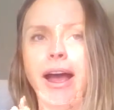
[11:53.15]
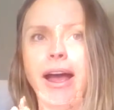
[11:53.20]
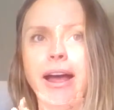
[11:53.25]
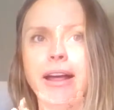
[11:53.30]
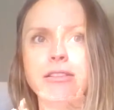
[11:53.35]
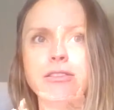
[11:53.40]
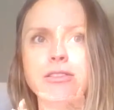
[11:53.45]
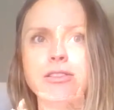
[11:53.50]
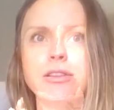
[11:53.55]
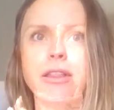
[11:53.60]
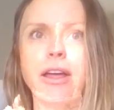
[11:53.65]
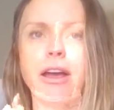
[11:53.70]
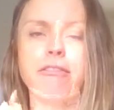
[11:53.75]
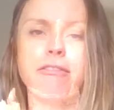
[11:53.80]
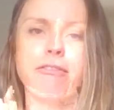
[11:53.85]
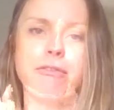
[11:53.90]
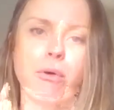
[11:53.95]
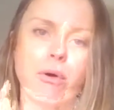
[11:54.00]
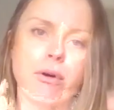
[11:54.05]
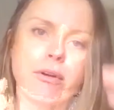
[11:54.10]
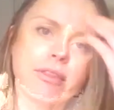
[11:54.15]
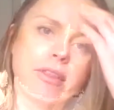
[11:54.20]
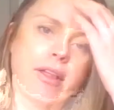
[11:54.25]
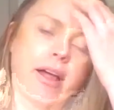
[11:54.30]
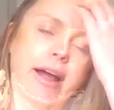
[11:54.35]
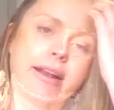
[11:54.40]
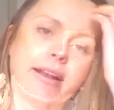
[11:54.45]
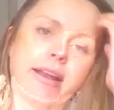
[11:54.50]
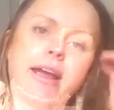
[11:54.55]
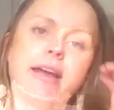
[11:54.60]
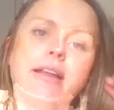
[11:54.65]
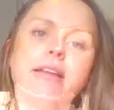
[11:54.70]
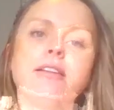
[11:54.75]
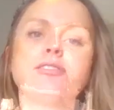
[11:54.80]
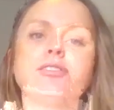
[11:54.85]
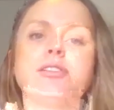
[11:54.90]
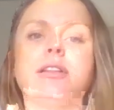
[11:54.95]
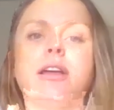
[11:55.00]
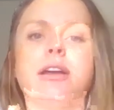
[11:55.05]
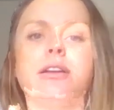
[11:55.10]
And that 4th line
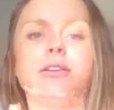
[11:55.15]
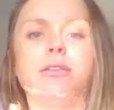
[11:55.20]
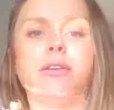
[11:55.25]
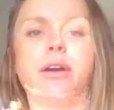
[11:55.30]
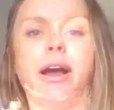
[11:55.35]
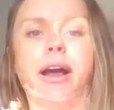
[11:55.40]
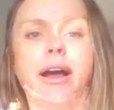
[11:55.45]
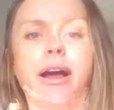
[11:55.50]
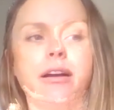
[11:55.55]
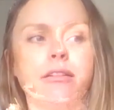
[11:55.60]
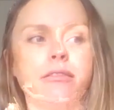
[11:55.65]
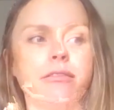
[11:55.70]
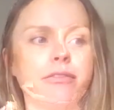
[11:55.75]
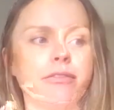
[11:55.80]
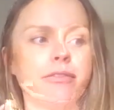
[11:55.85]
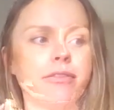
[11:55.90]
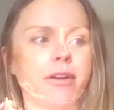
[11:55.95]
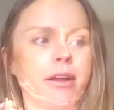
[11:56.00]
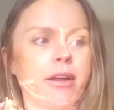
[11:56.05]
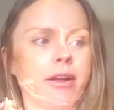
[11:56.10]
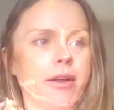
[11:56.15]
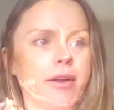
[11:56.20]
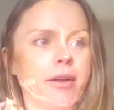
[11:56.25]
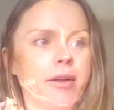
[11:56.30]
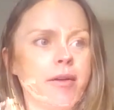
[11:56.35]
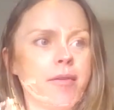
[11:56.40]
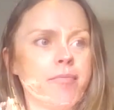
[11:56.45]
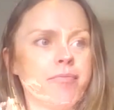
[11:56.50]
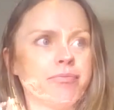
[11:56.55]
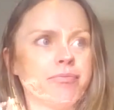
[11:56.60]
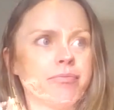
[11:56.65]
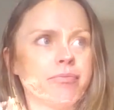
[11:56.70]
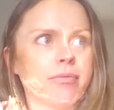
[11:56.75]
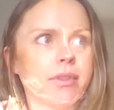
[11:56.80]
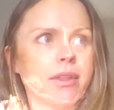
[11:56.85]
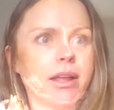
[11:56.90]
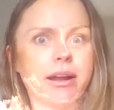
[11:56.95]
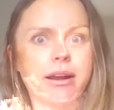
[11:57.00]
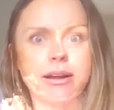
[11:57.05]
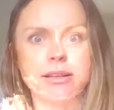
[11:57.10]
energy that you have,
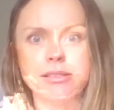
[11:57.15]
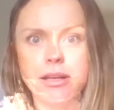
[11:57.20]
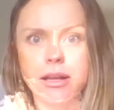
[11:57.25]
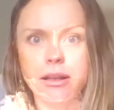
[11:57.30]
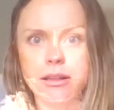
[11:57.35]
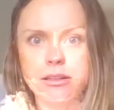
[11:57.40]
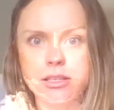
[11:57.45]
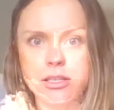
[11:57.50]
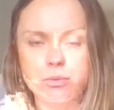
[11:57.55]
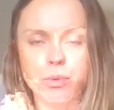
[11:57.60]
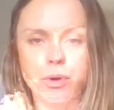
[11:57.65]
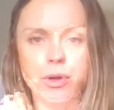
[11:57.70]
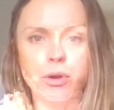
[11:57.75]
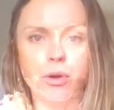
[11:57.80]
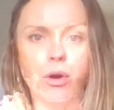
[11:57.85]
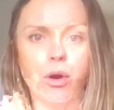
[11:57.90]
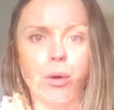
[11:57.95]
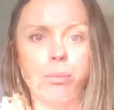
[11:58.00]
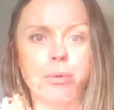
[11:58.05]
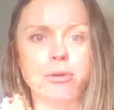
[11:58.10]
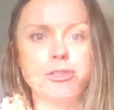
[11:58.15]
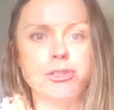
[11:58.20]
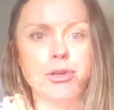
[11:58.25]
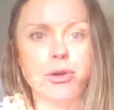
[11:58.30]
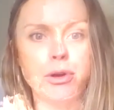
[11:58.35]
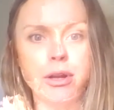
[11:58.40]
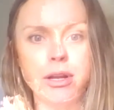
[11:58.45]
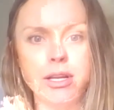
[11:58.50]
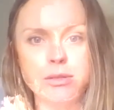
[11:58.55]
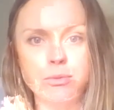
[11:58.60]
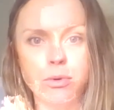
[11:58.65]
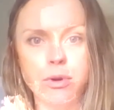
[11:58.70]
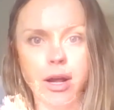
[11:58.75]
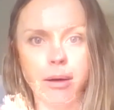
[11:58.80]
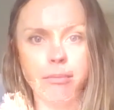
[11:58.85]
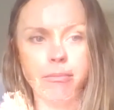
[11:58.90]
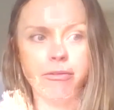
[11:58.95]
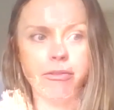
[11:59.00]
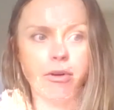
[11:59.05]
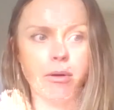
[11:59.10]
like I said, this is where your opportunities will
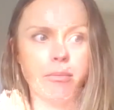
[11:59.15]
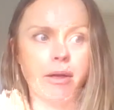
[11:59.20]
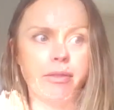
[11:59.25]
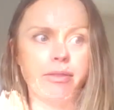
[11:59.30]
come from.